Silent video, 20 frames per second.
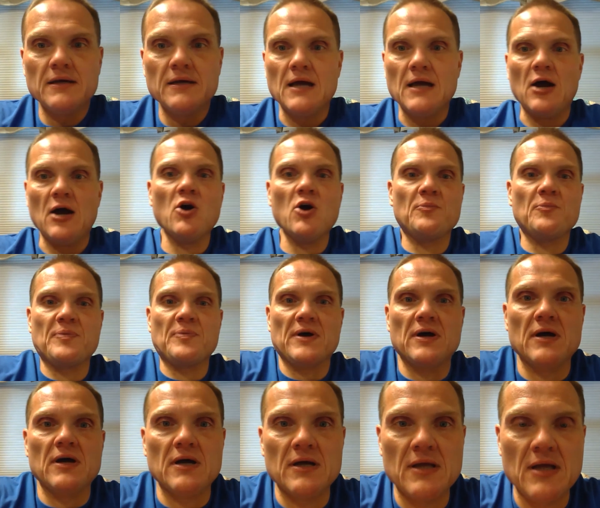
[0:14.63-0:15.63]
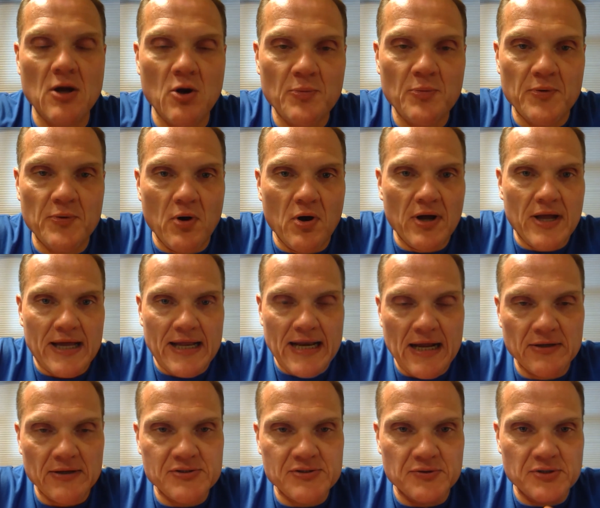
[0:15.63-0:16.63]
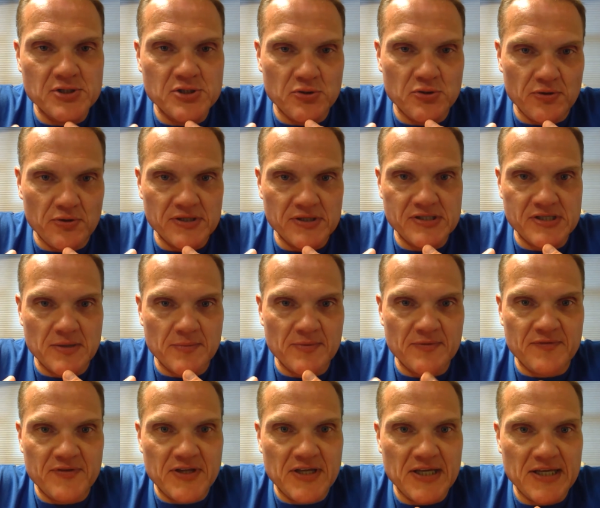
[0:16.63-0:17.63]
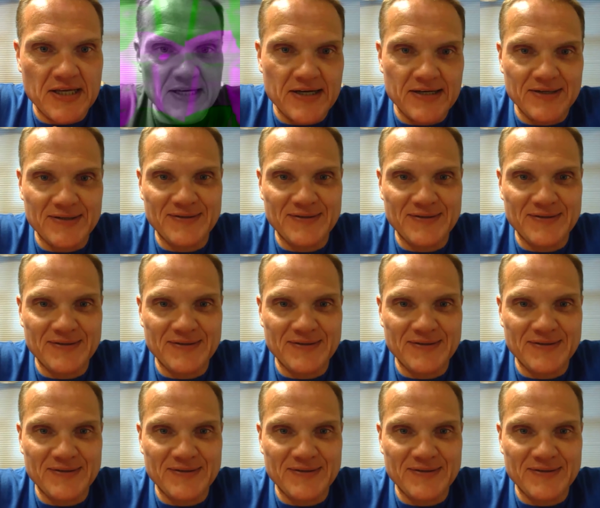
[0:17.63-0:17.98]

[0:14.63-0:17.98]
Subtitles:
I hope you all got out to enjoy some of the